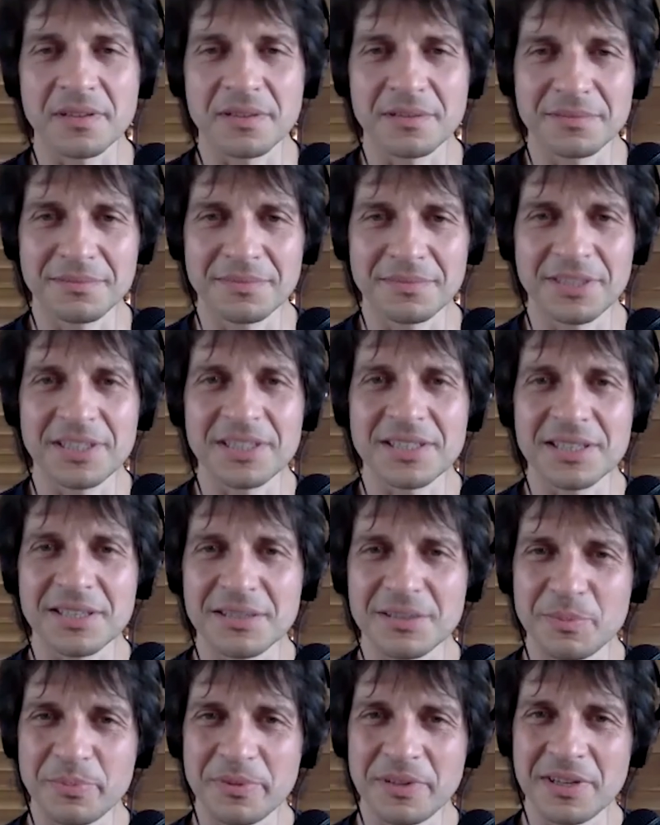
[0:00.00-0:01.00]
So that's a
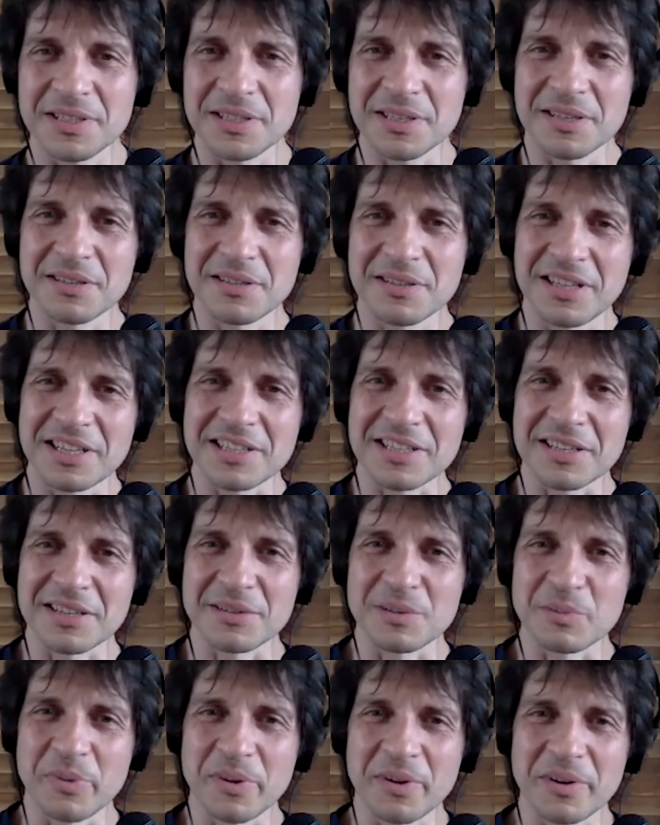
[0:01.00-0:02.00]

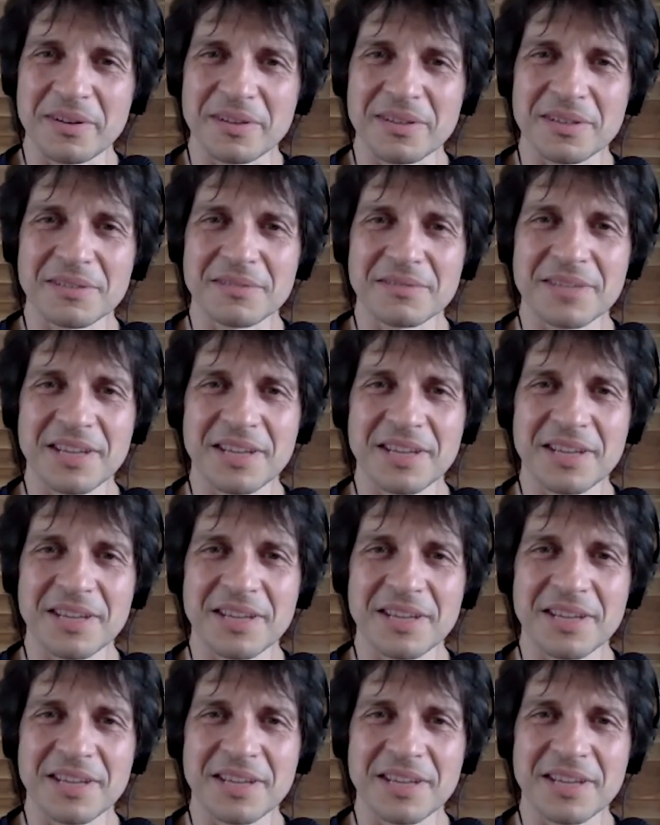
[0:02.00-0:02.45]
good point.